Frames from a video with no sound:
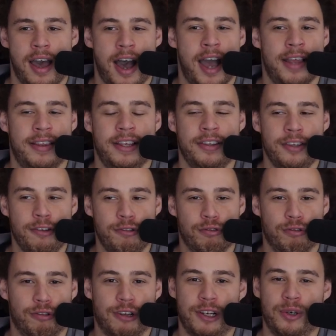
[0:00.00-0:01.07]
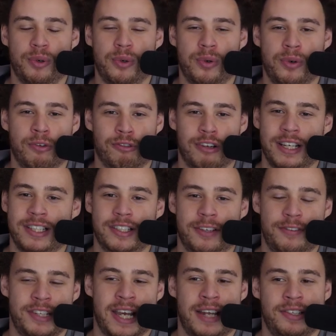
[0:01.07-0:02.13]
I think the real risk of
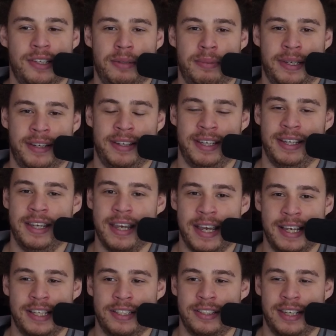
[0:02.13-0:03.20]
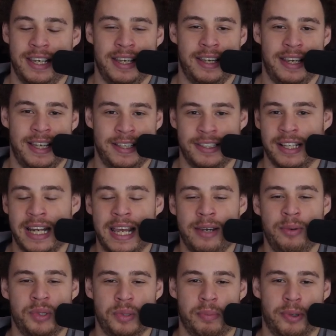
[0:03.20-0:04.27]
ChatGPT is it is a
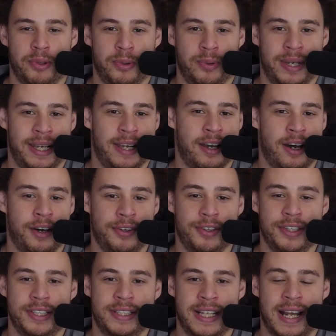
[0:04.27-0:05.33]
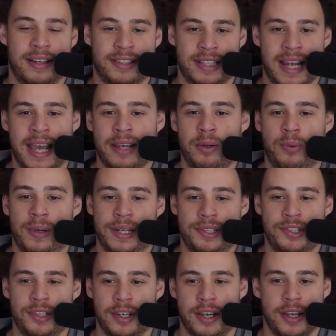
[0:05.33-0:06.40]
language model, it understands
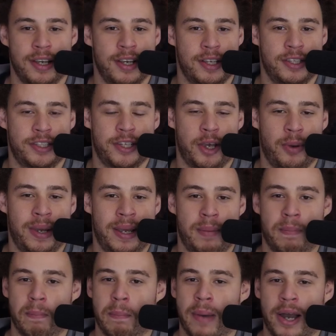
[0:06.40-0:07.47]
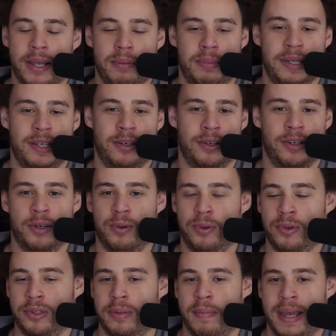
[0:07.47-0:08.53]
language. So it might be good at
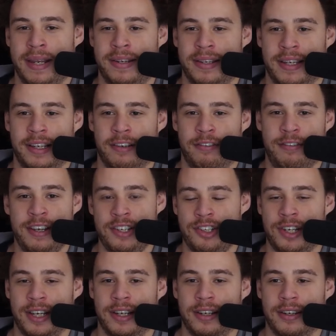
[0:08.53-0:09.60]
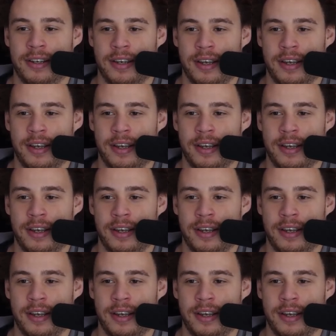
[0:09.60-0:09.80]
automating phishing